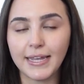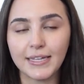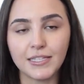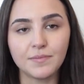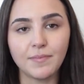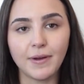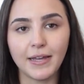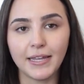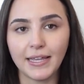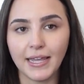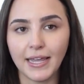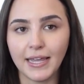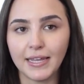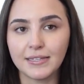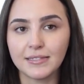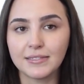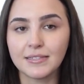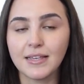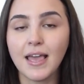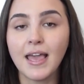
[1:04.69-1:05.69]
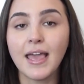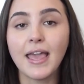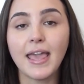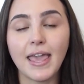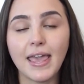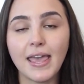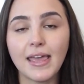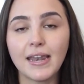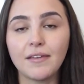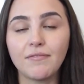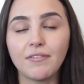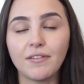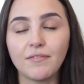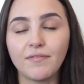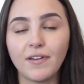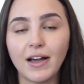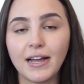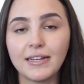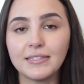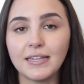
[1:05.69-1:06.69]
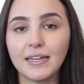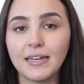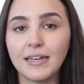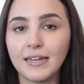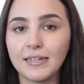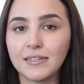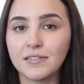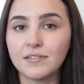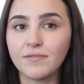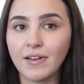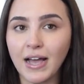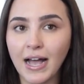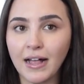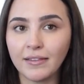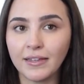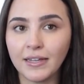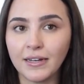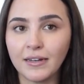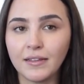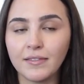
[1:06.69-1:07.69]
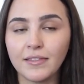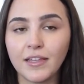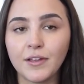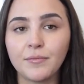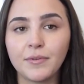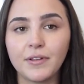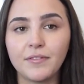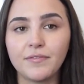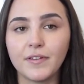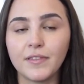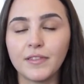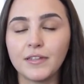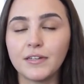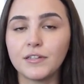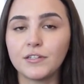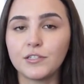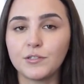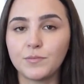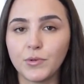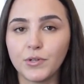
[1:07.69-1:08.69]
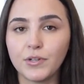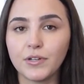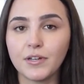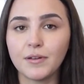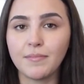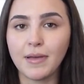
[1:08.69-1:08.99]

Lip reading: case by case, and if it finds that it is valid, they refund the disputed